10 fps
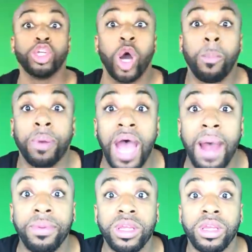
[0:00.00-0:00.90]
You know
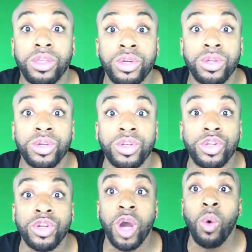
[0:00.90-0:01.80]
probably, you, you,
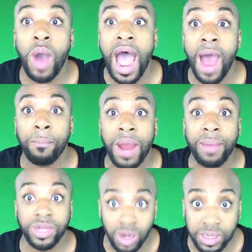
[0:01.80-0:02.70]
you know why I
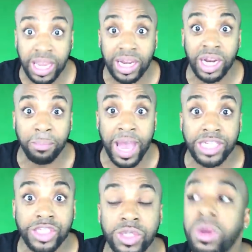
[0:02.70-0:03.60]
probably don't care nothing
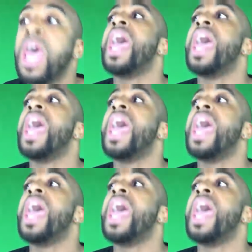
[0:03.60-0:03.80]
about you?